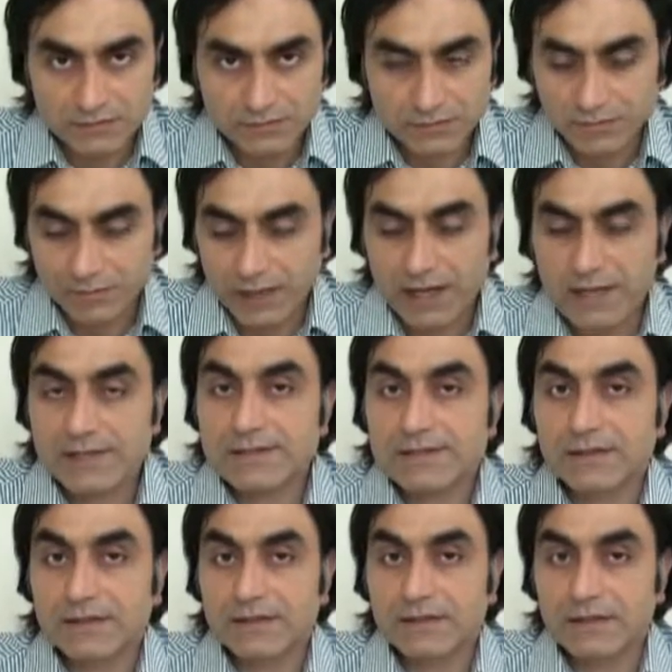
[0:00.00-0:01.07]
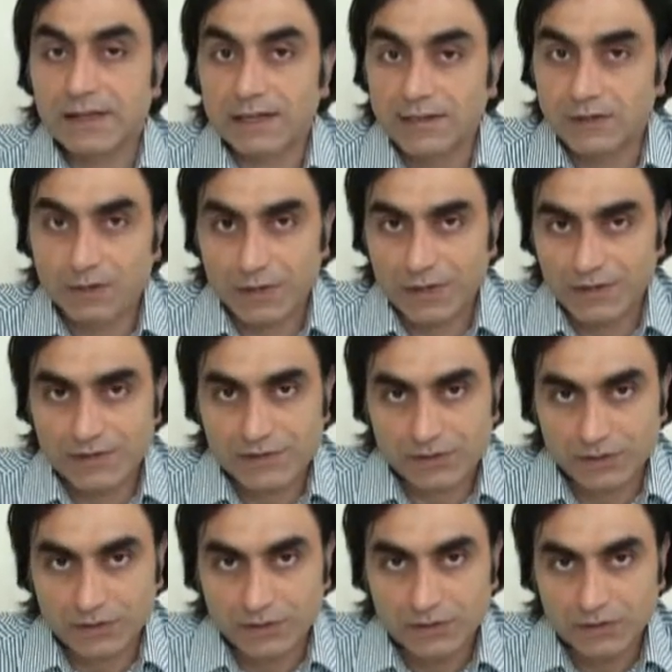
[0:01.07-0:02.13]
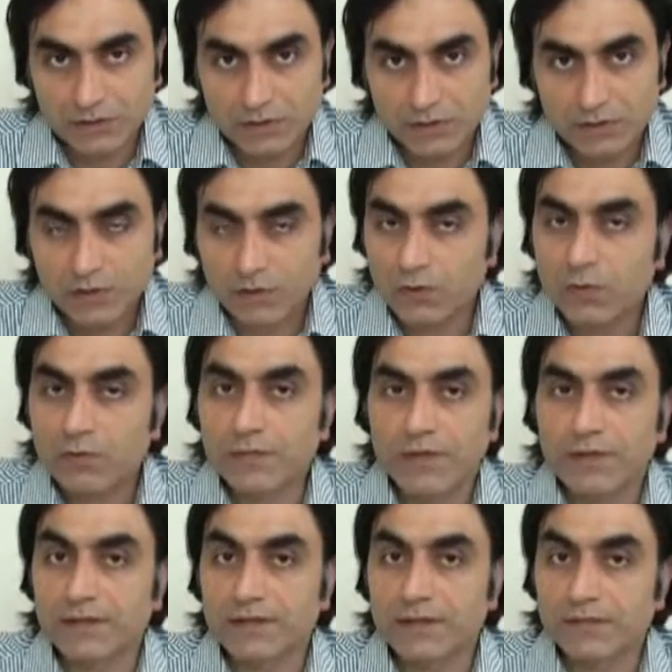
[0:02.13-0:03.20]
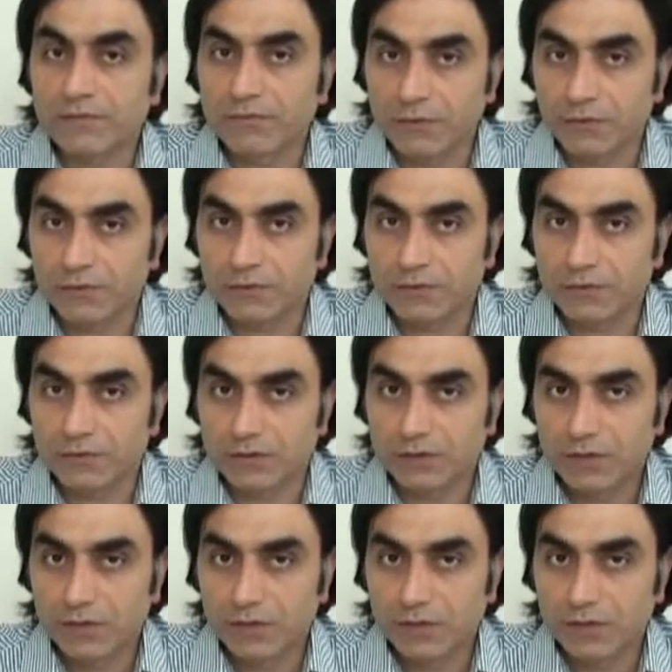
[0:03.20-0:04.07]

from asking that question? Who made them for you?